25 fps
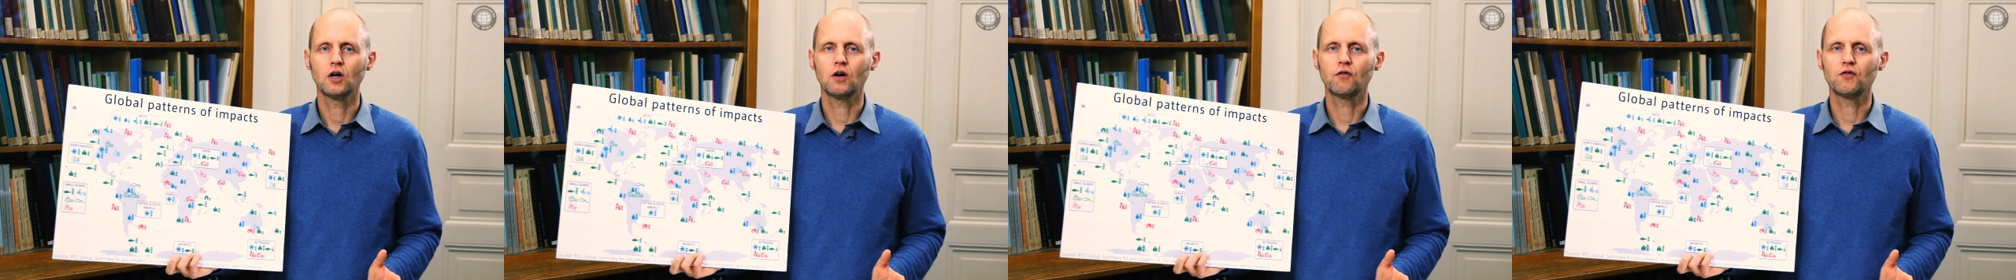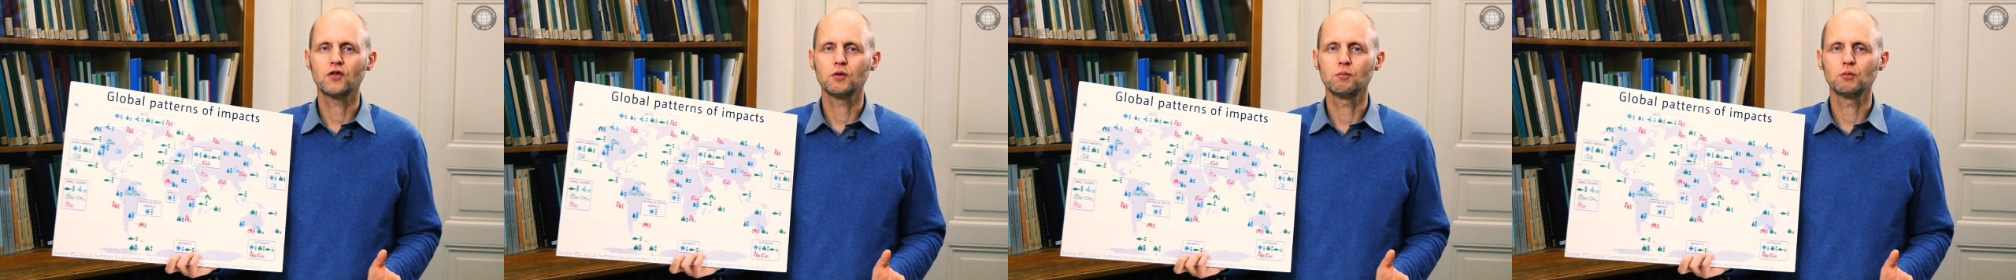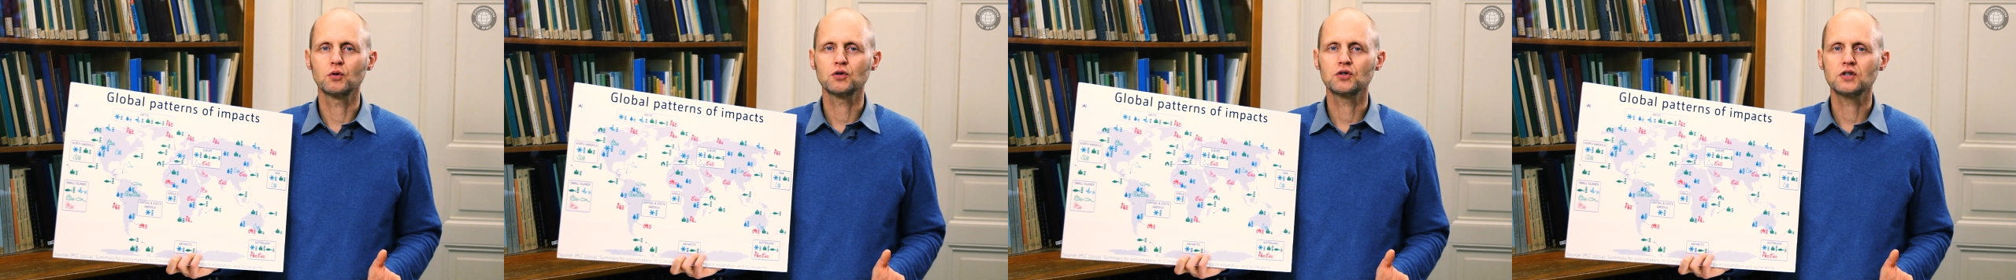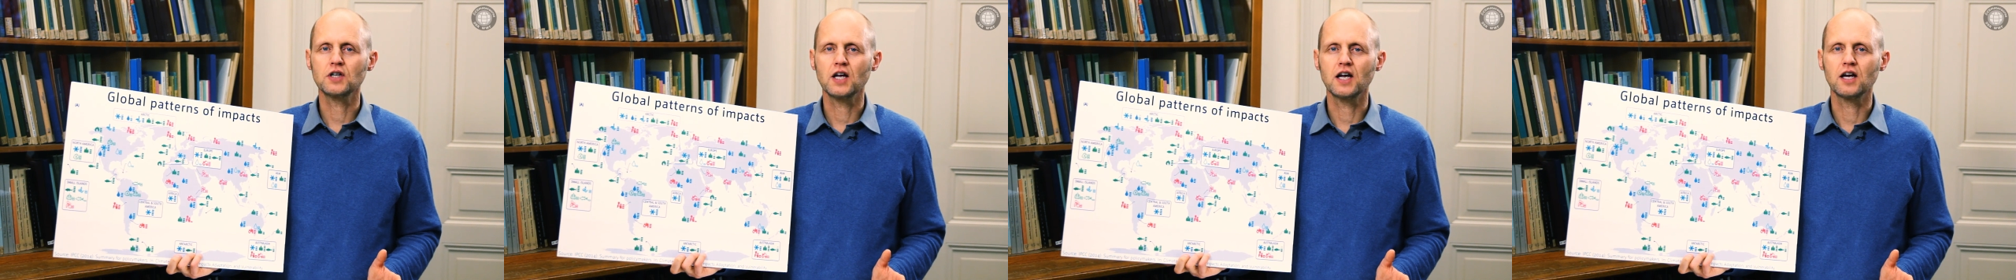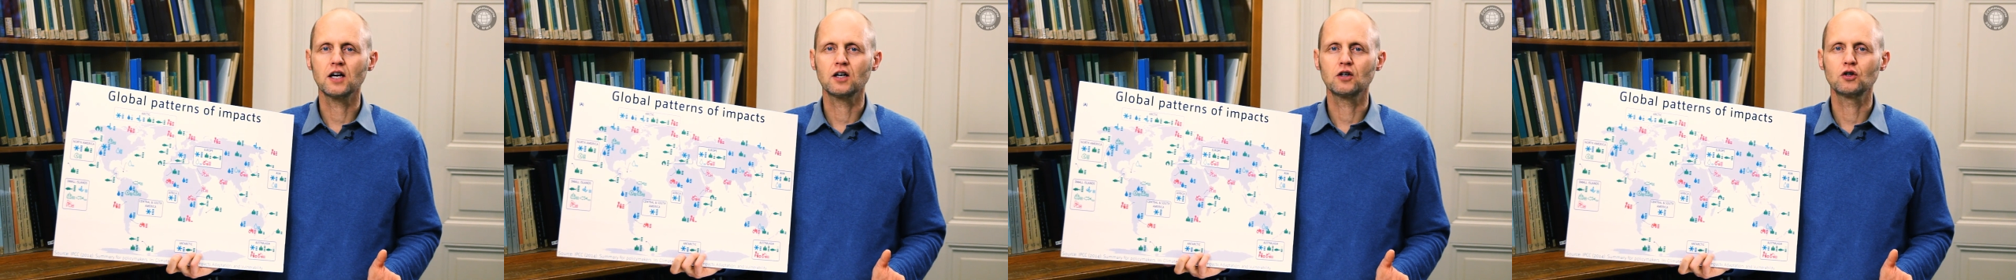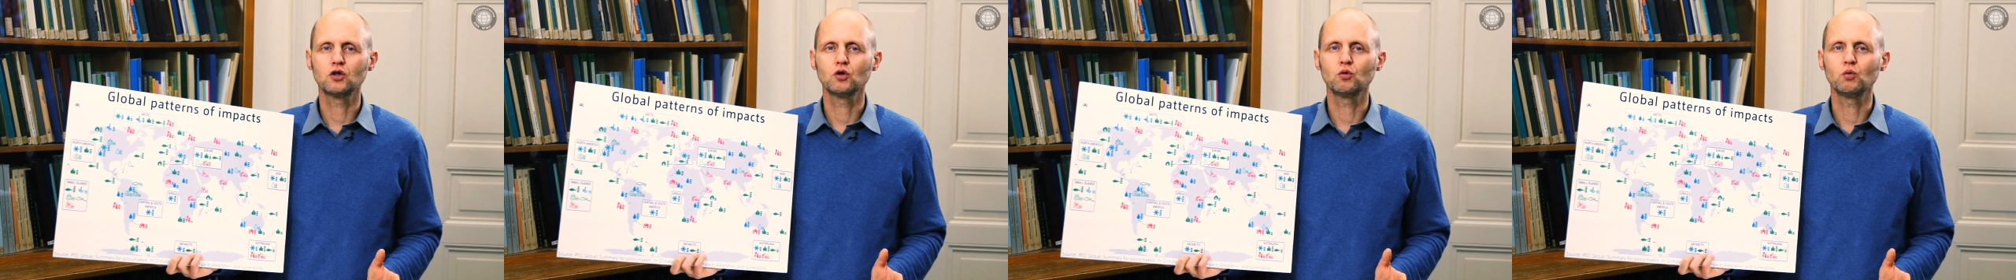of the
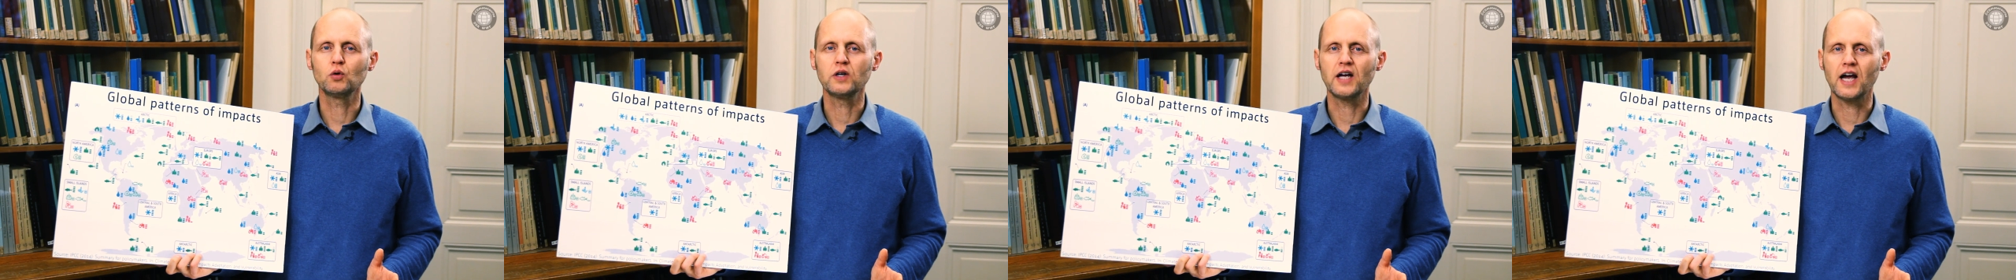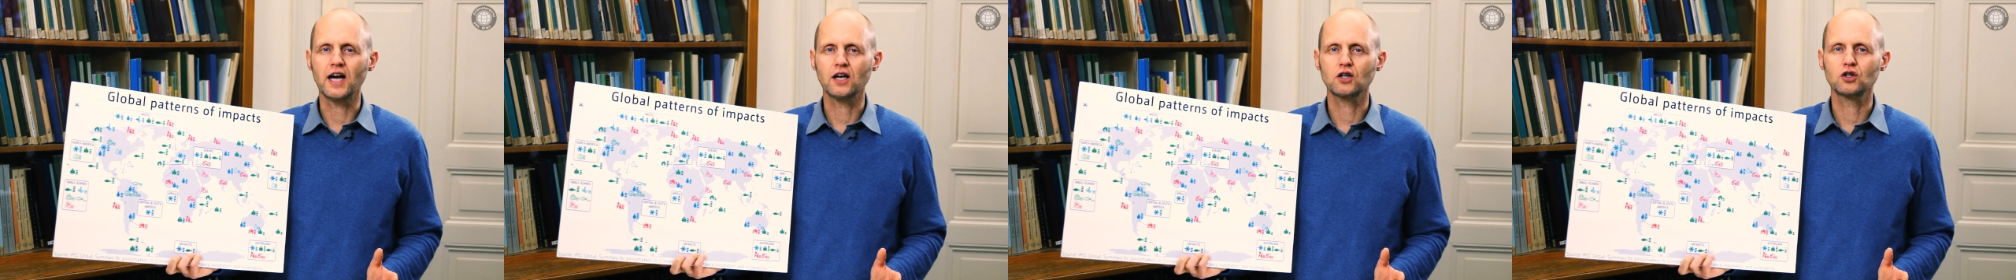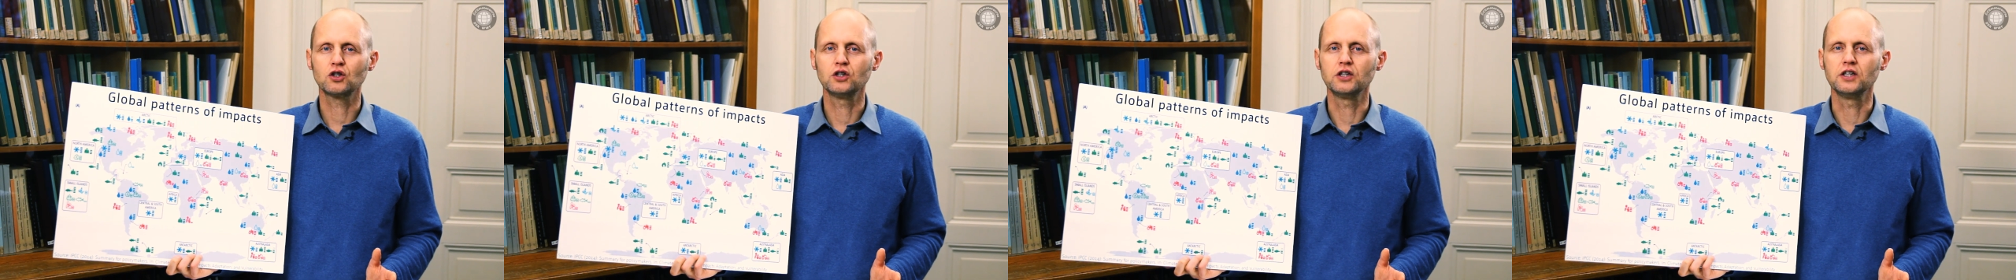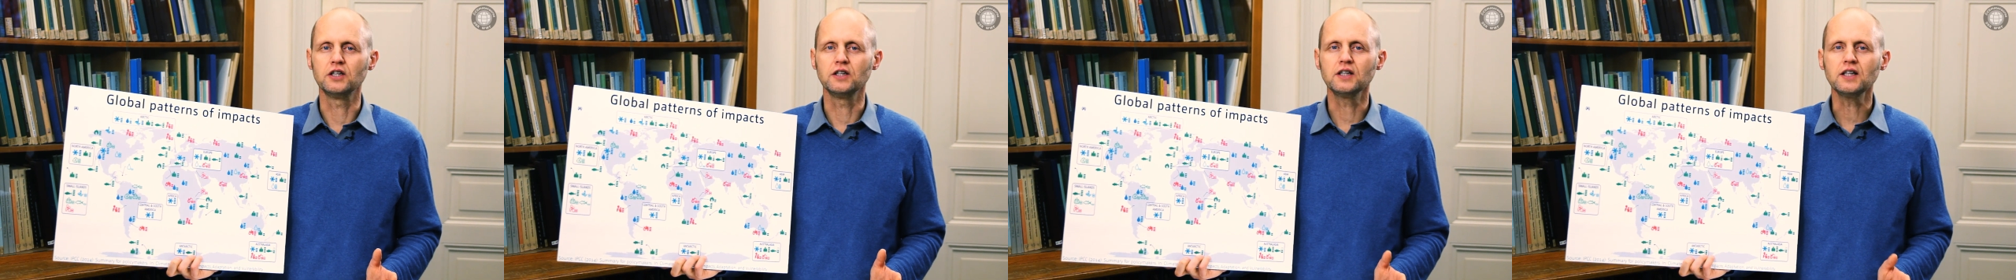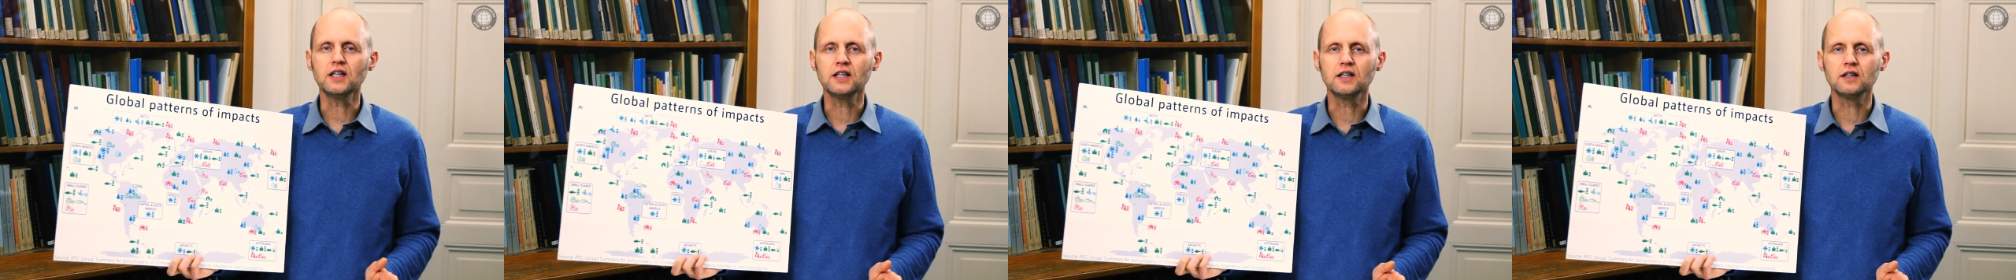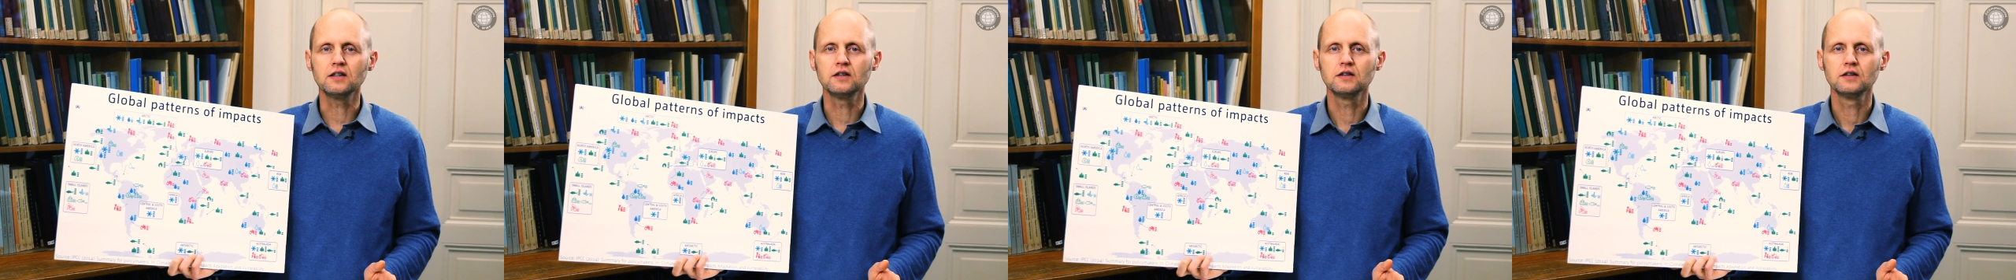mosaic do we actually
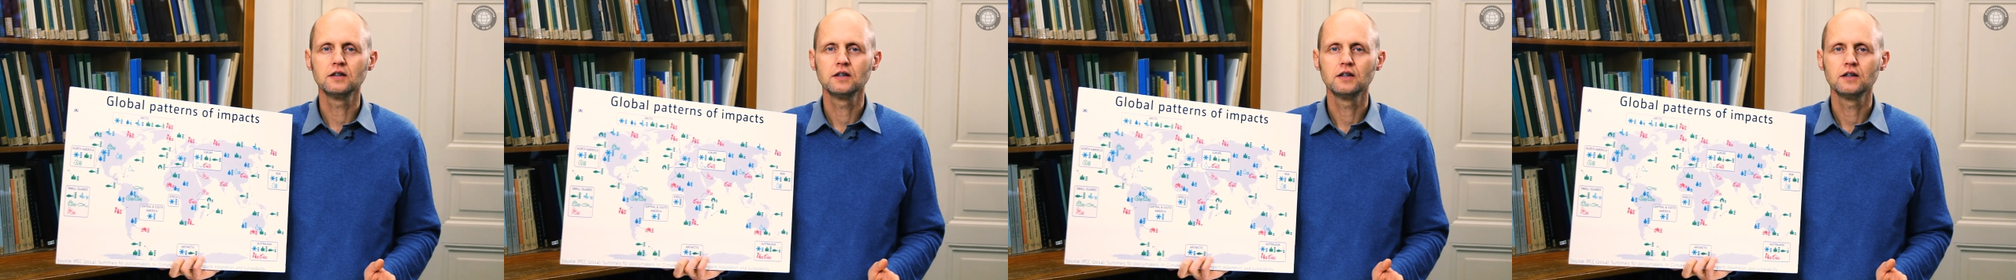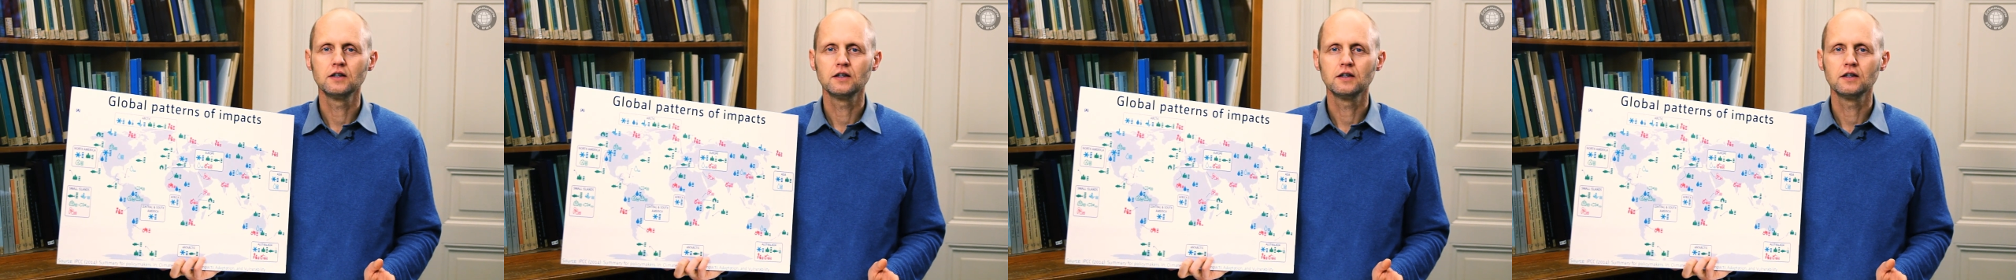need